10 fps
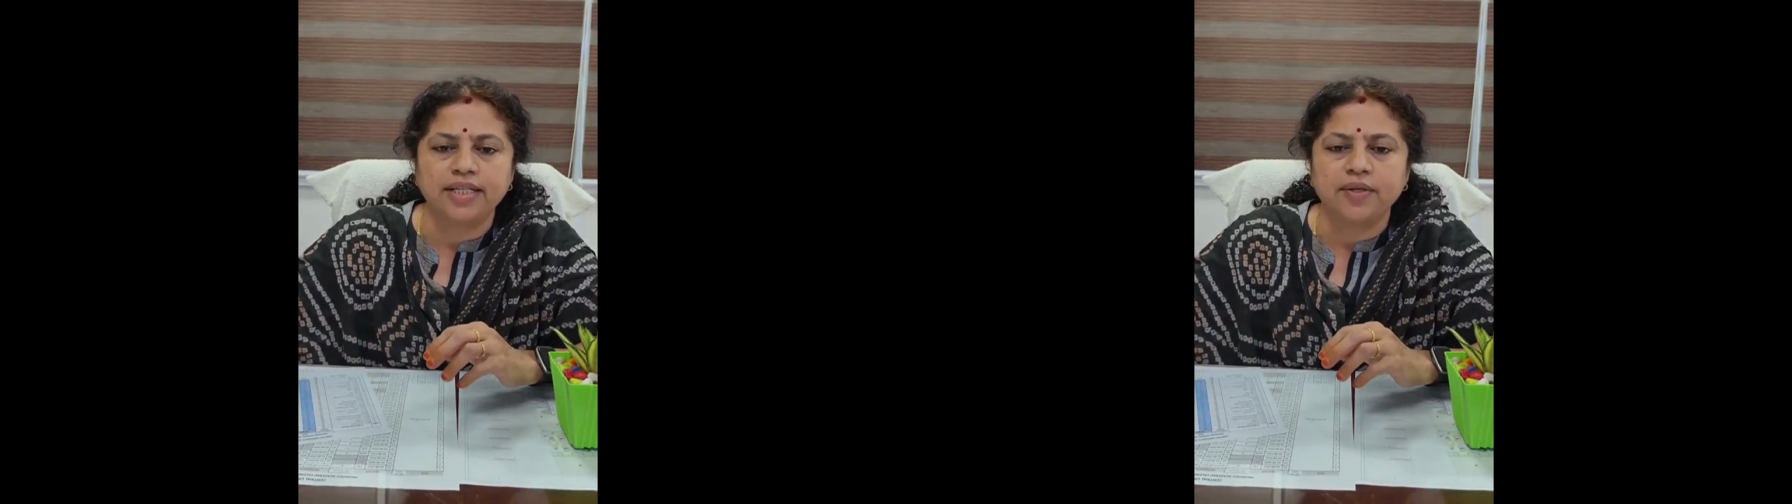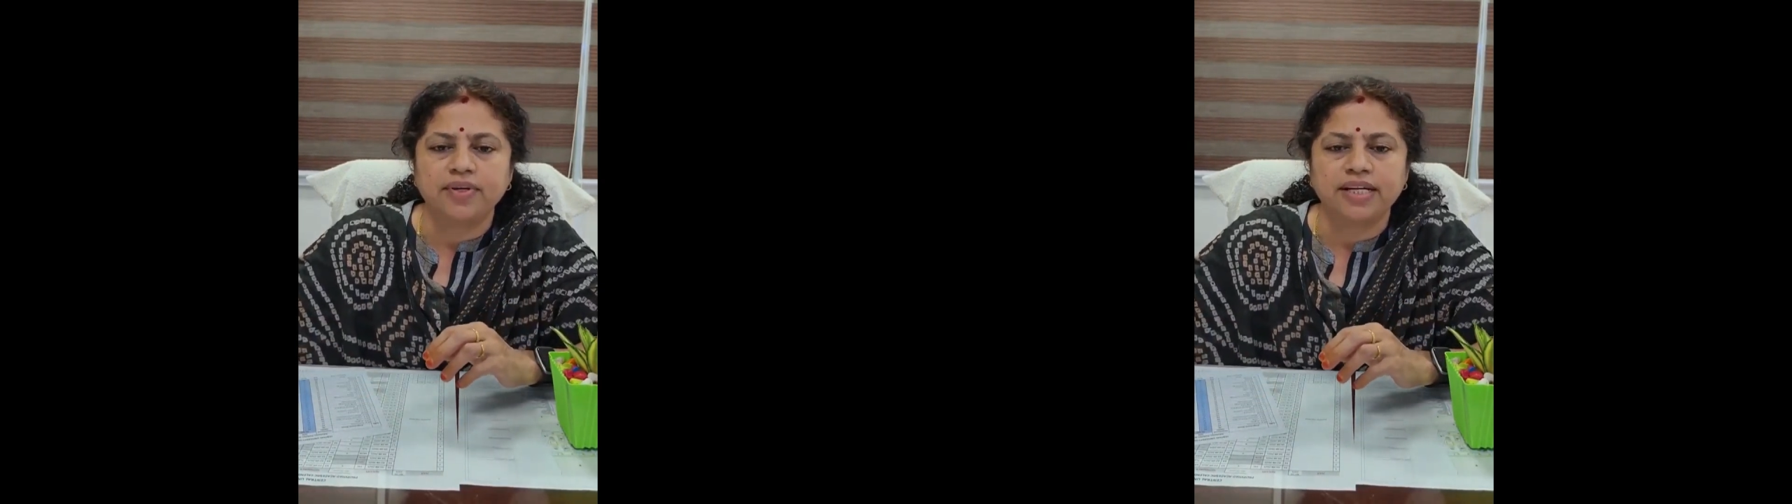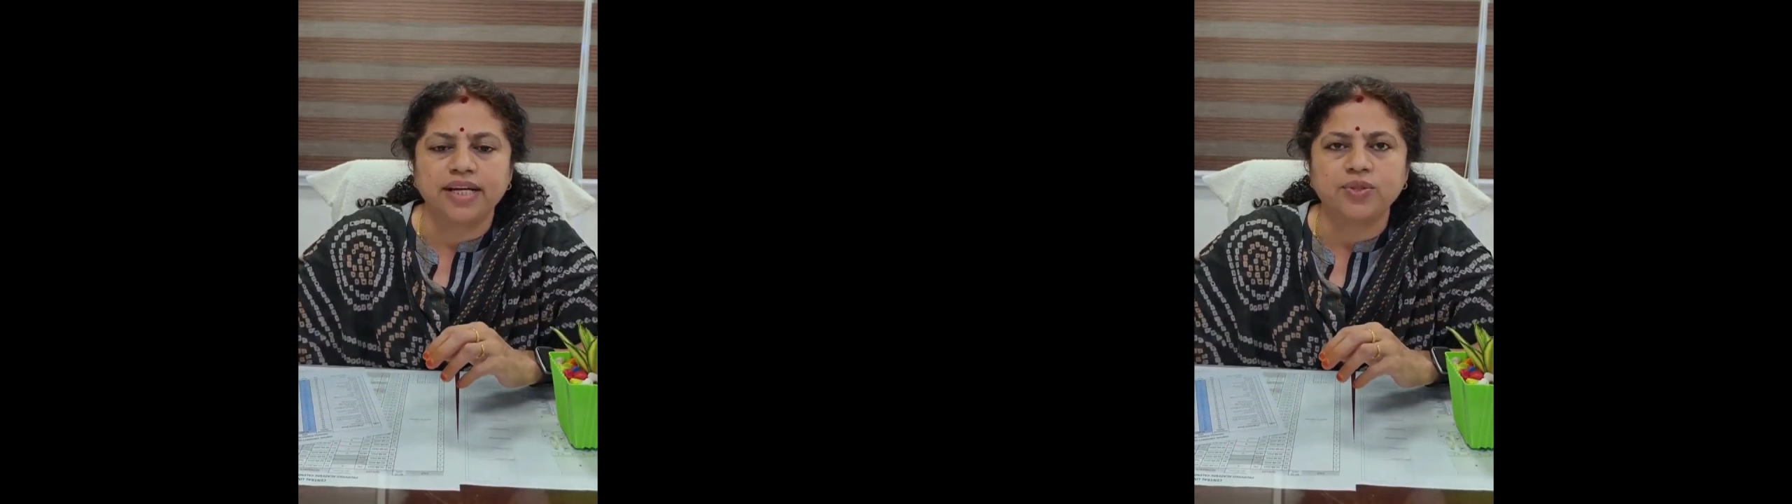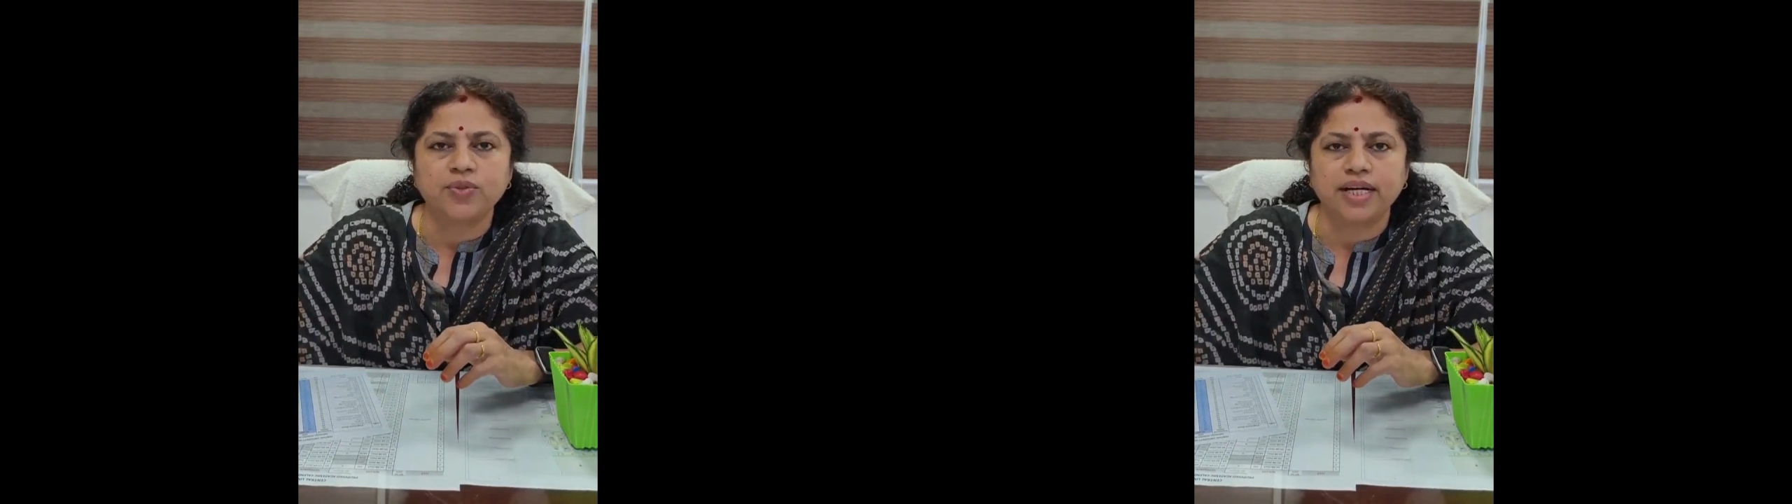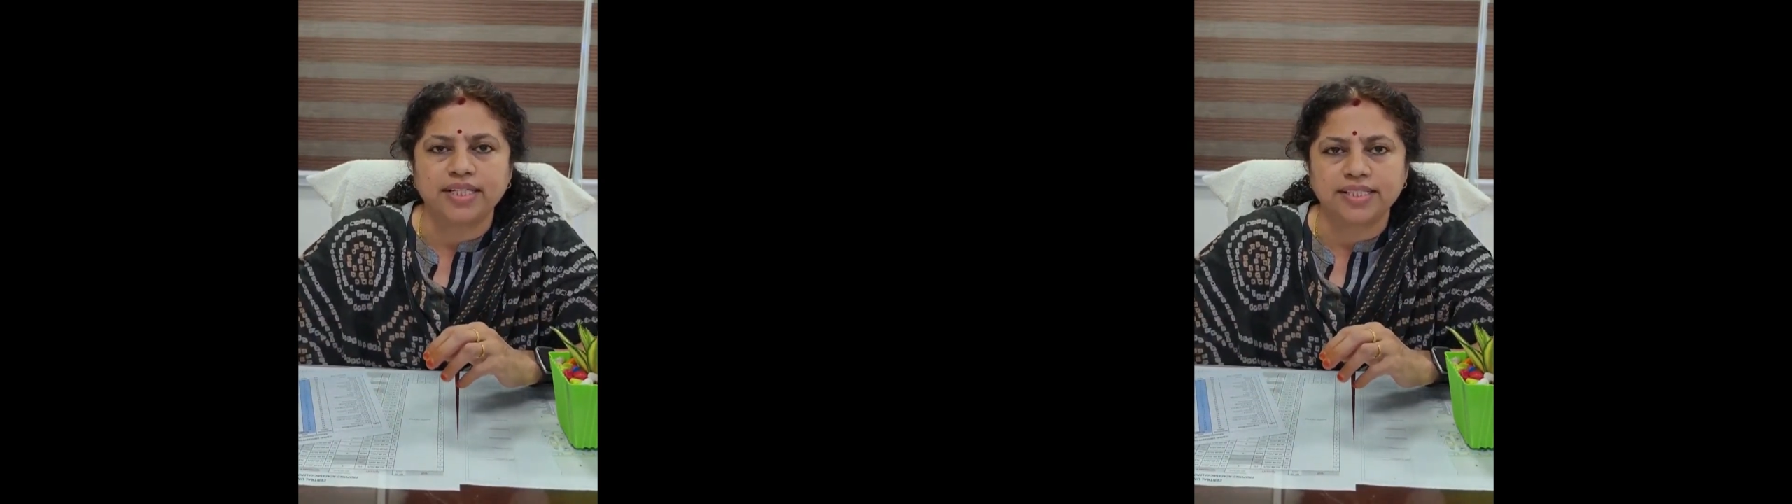we'll try to
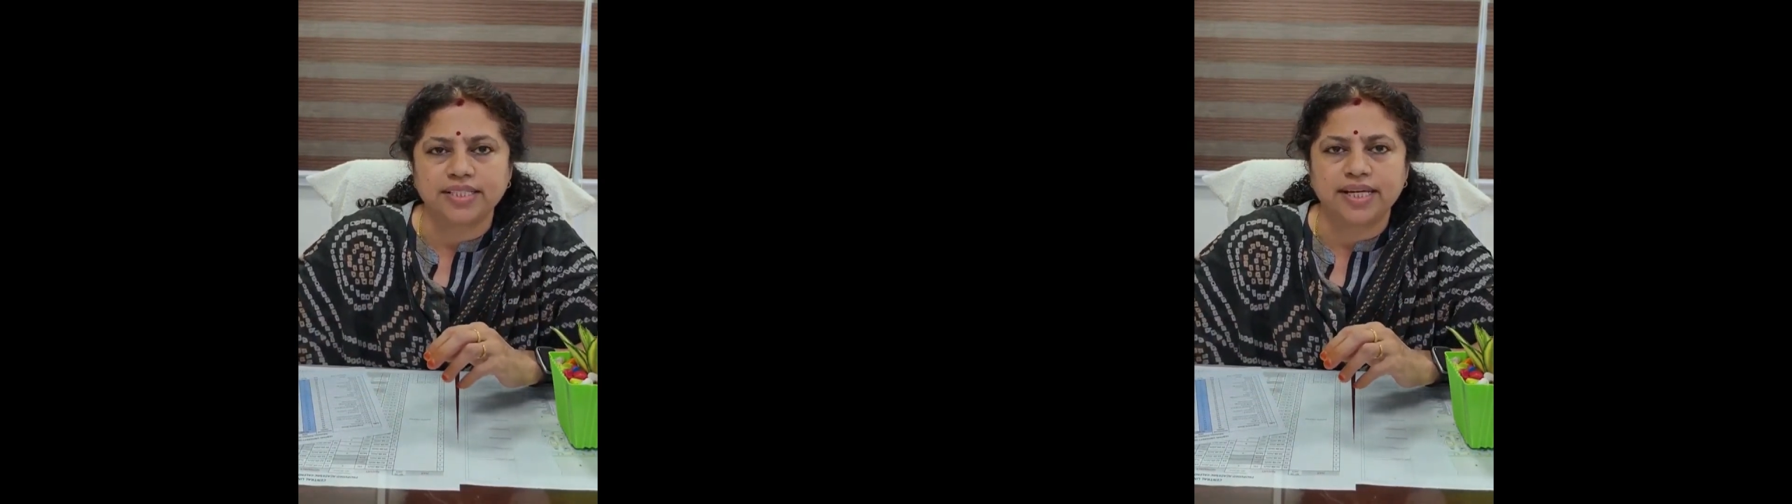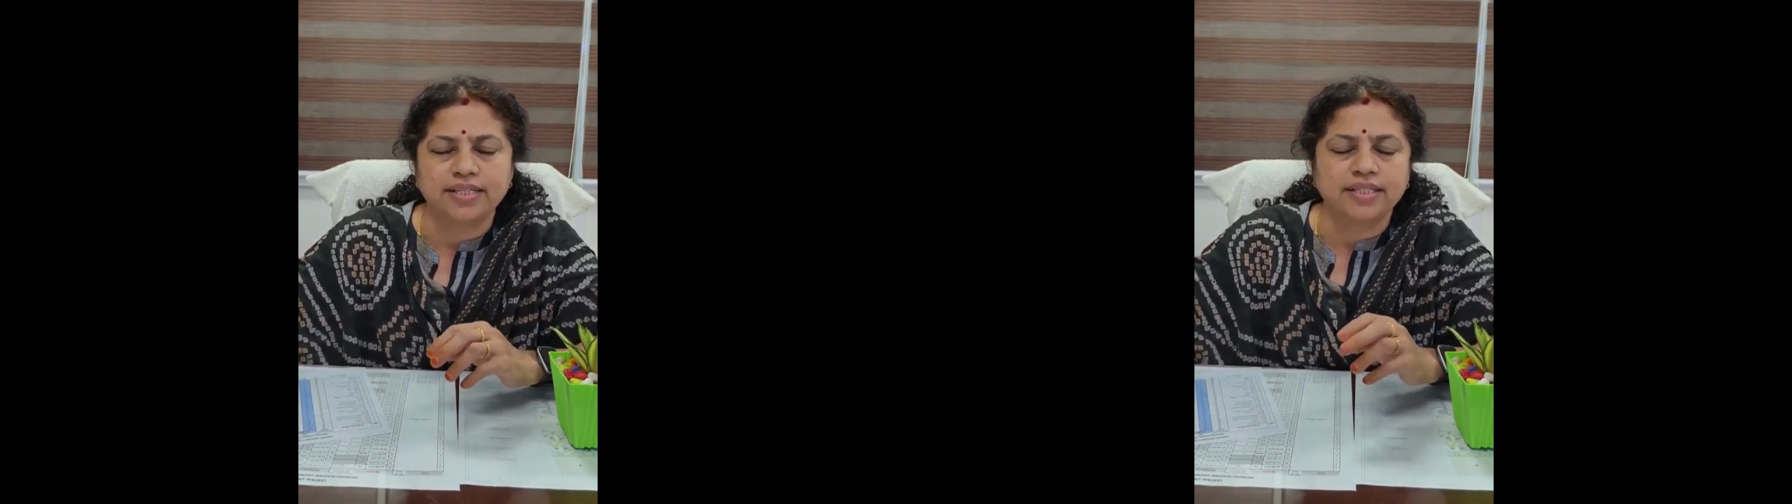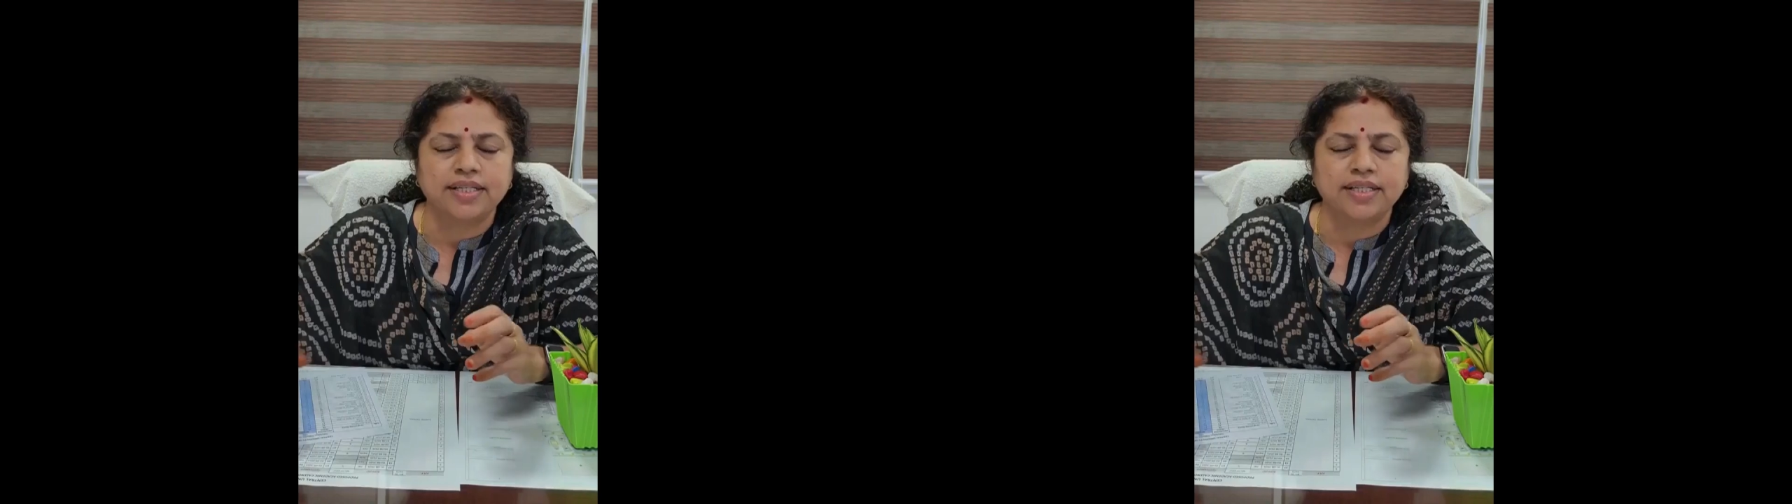understand